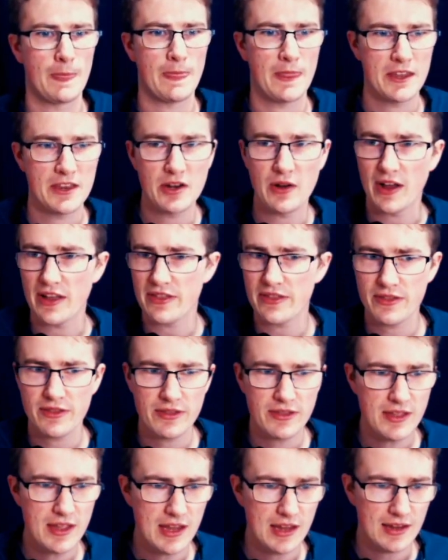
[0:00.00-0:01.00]
I
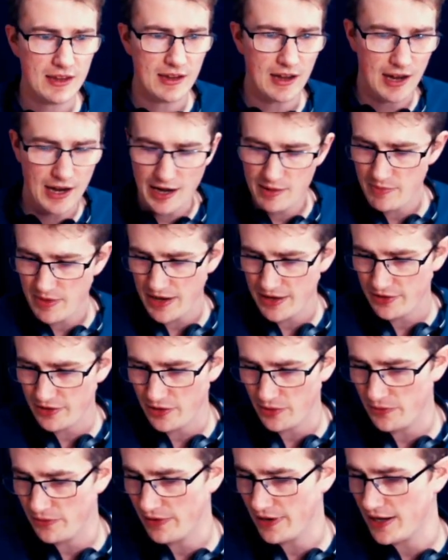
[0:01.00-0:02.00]
think I might
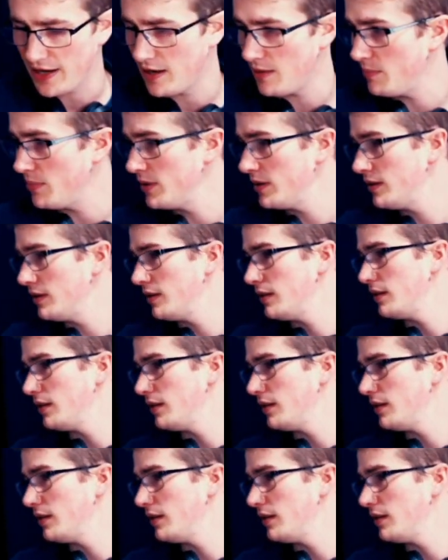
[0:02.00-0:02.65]
go grab